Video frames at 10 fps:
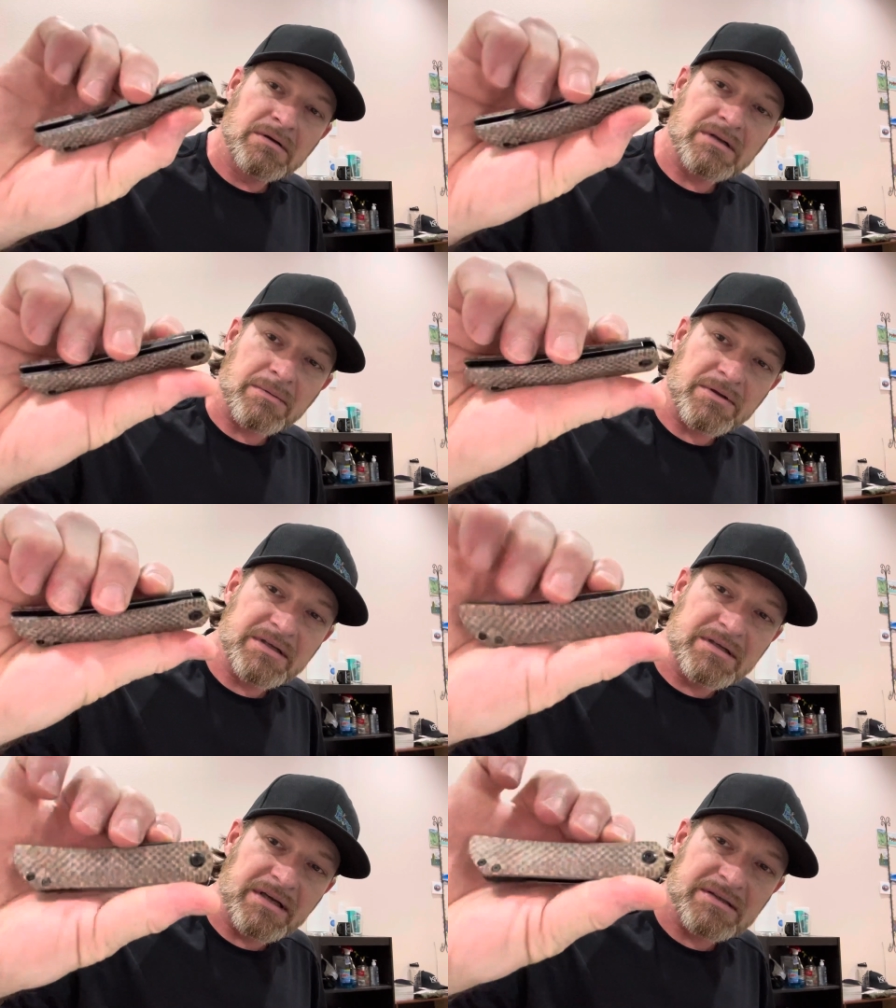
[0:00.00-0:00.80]
Double
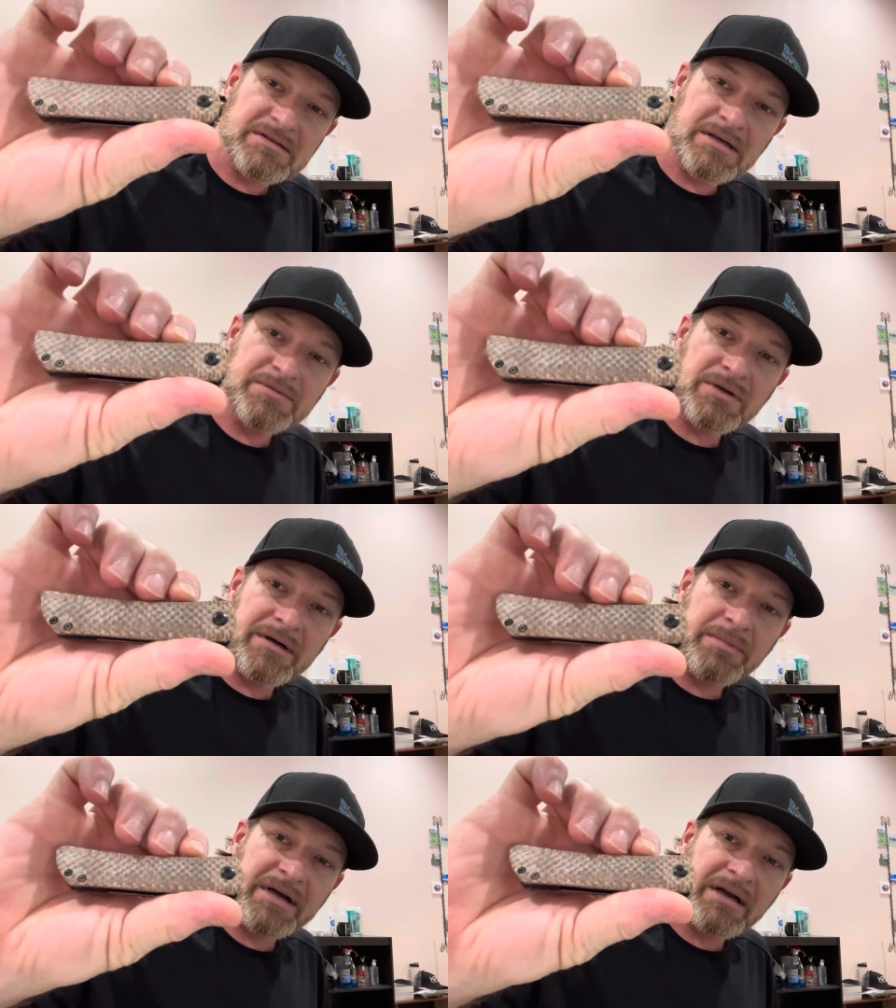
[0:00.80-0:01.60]
detent slip
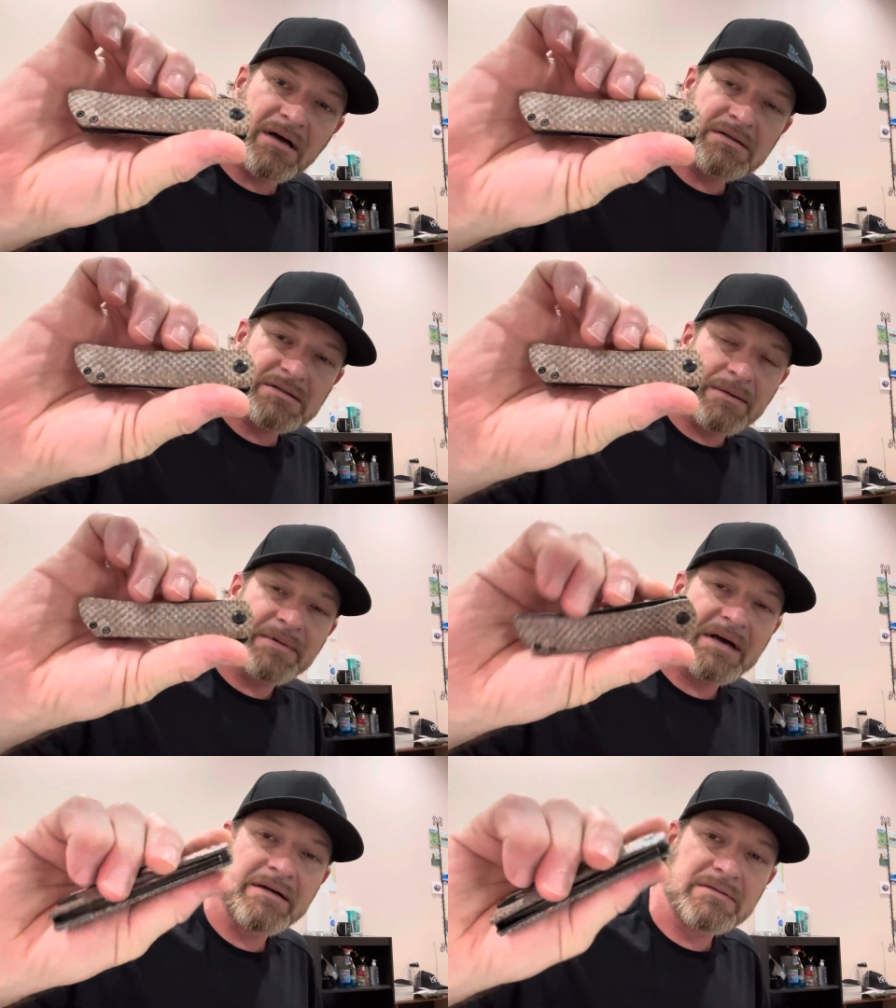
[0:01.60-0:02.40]
joint by Concept
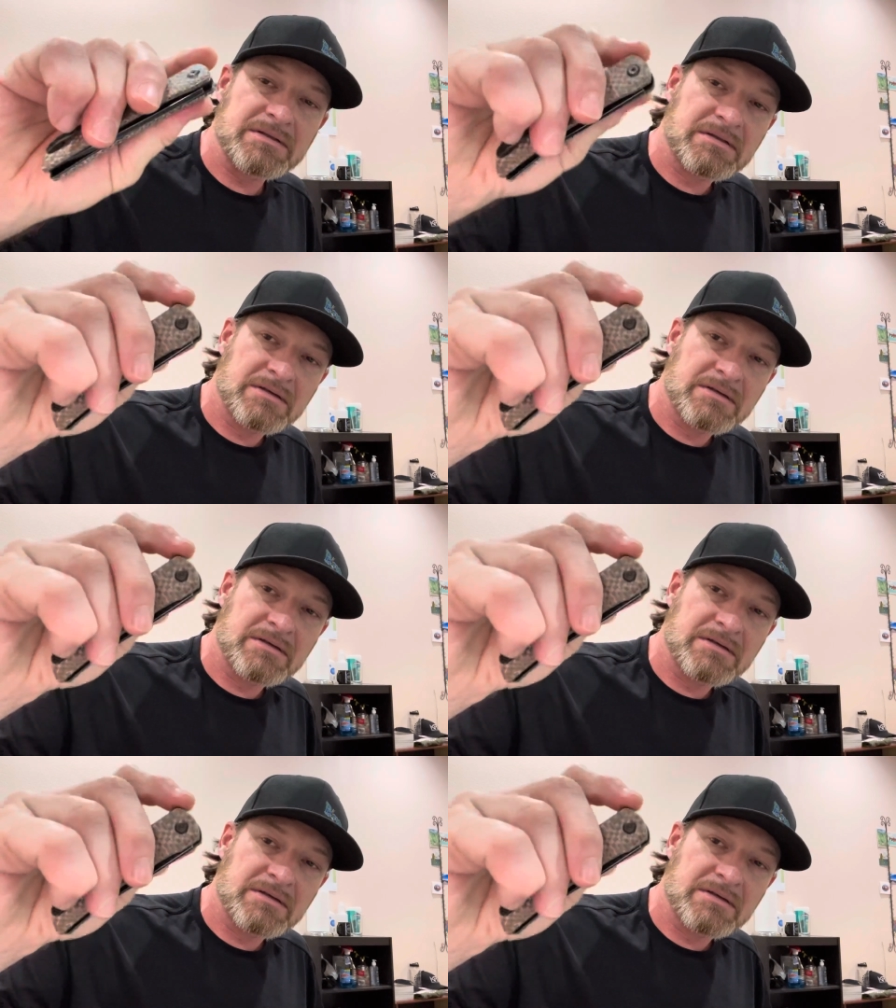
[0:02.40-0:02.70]
Knives.